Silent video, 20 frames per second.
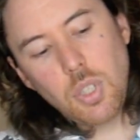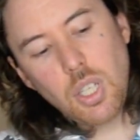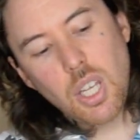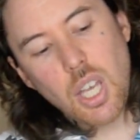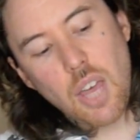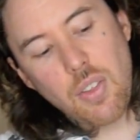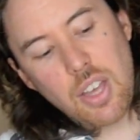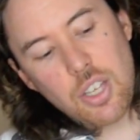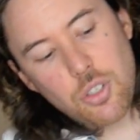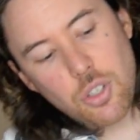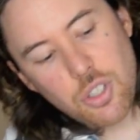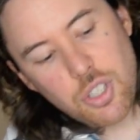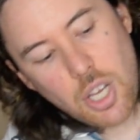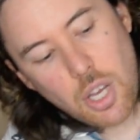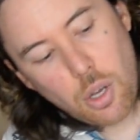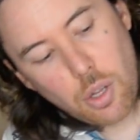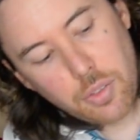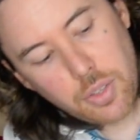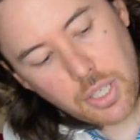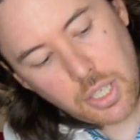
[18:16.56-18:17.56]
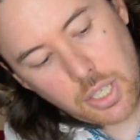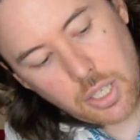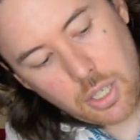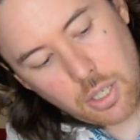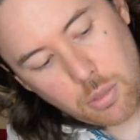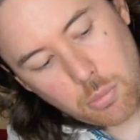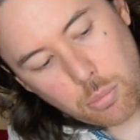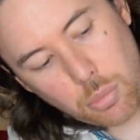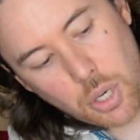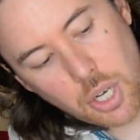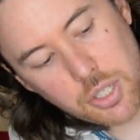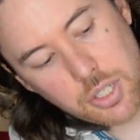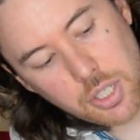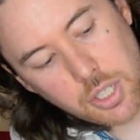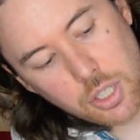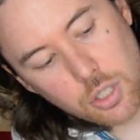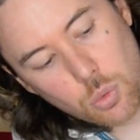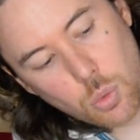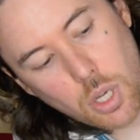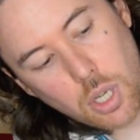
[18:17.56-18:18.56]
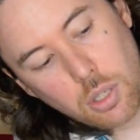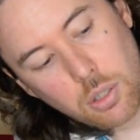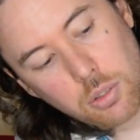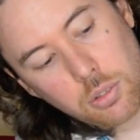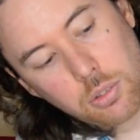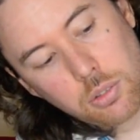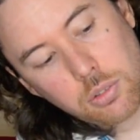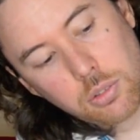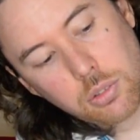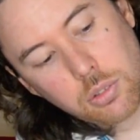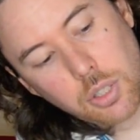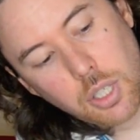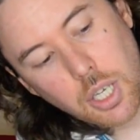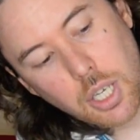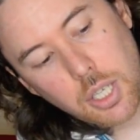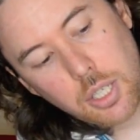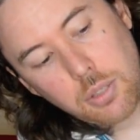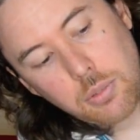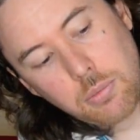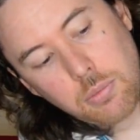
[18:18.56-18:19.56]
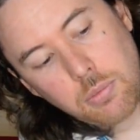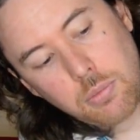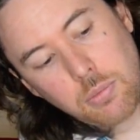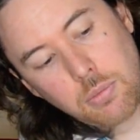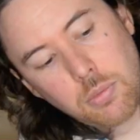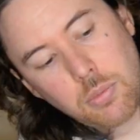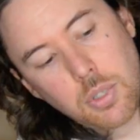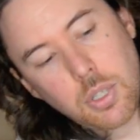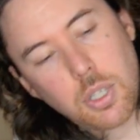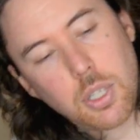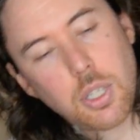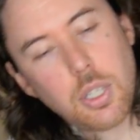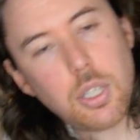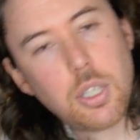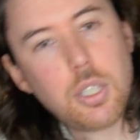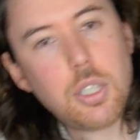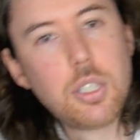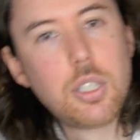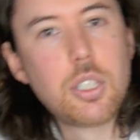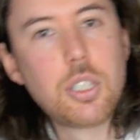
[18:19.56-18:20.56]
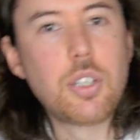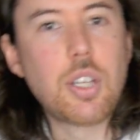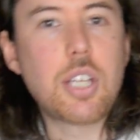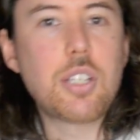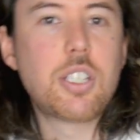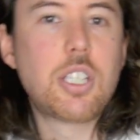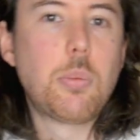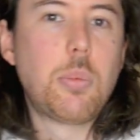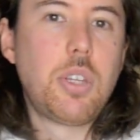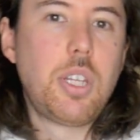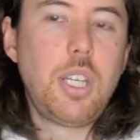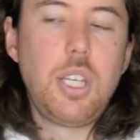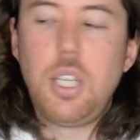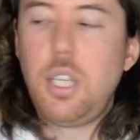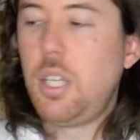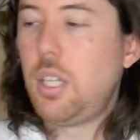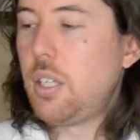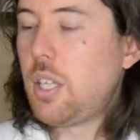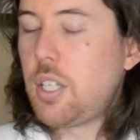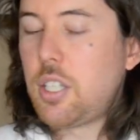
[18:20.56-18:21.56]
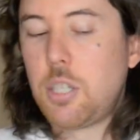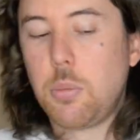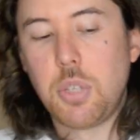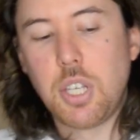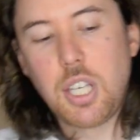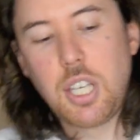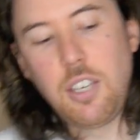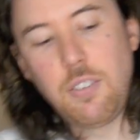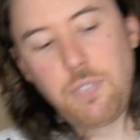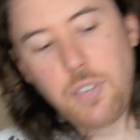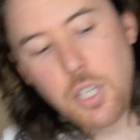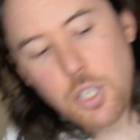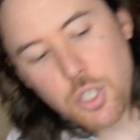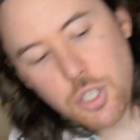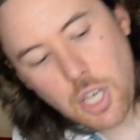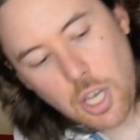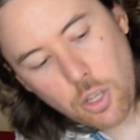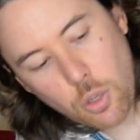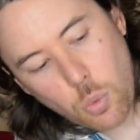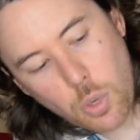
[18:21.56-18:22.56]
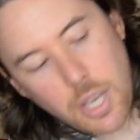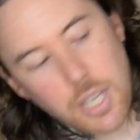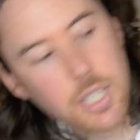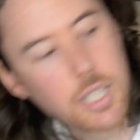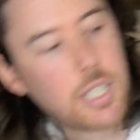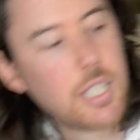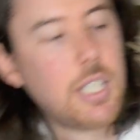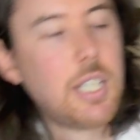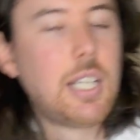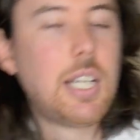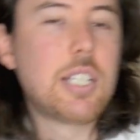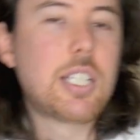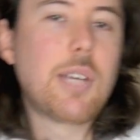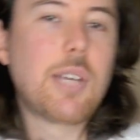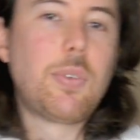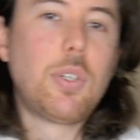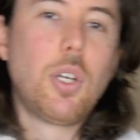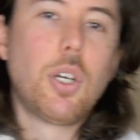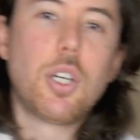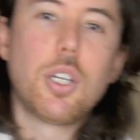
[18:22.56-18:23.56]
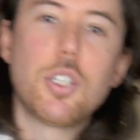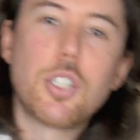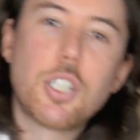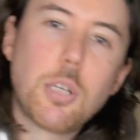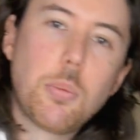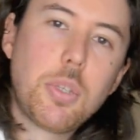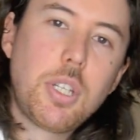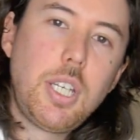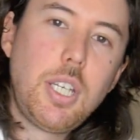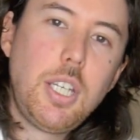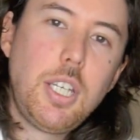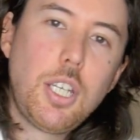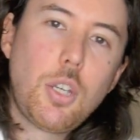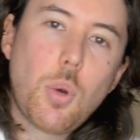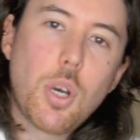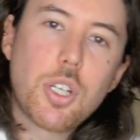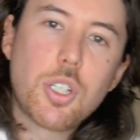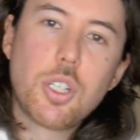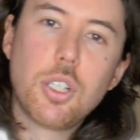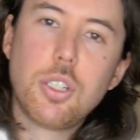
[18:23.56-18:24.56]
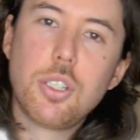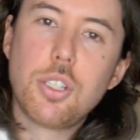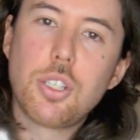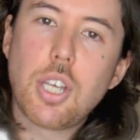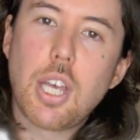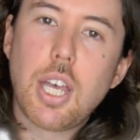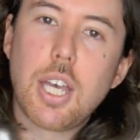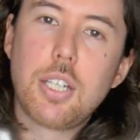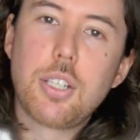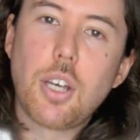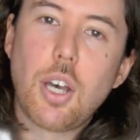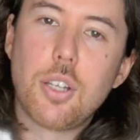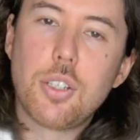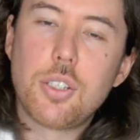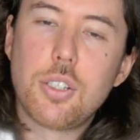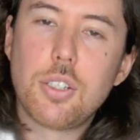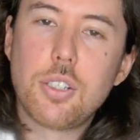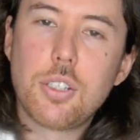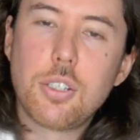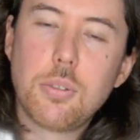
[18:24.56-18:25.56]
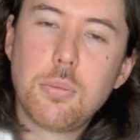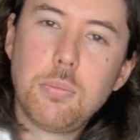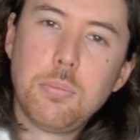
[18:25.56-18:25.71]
yeah, that's just it on the pricing as well. Okay, so that's some of the key features out of the way. Let's have a look at some of the questions and answers.